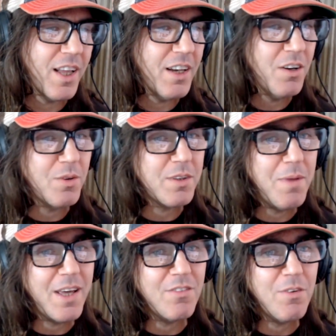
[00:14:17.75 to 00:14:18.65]
I don't know what to
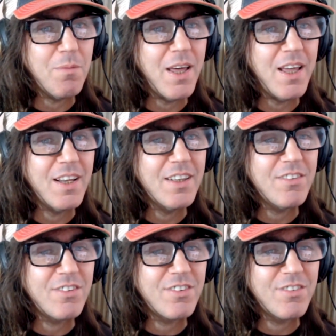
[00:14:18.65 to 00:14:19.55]
make of it, man. I
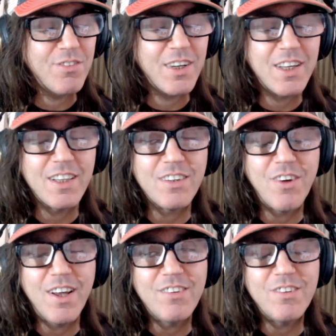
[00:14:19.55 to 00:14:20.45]
just, it's fucking
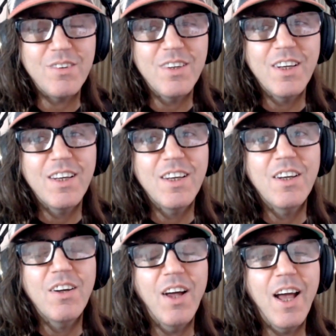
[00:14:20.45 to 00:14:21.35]
crazy.
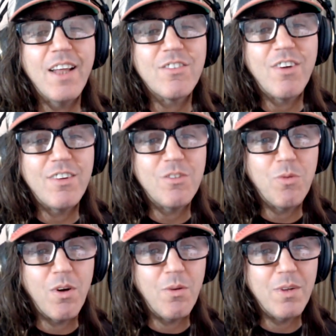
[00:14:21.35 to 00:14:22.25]
Uh, it's a crazy
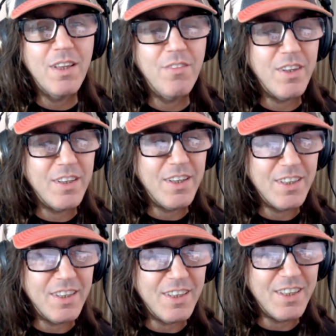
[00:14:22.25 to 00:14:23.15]
world we live in. The,
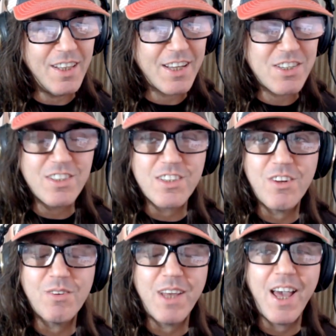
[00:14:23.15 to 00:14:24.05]
the, the elections
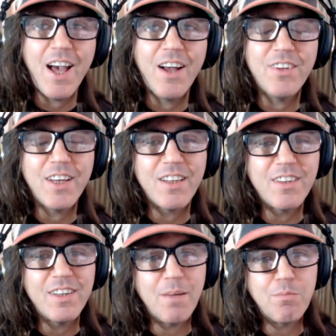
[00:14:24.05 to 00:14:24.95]
don't count. You got,
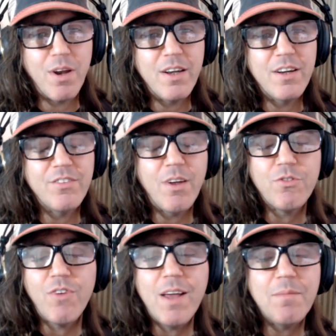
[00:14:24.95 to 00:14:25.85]
you got predators. I
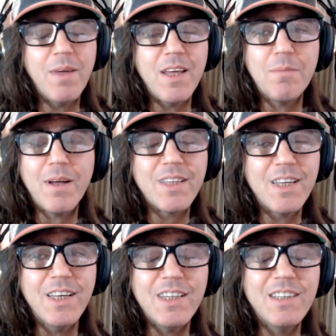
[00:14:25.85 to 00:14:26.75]
was right, man, about the
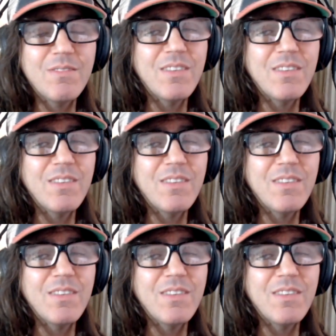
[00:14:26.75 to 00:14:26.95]
kid.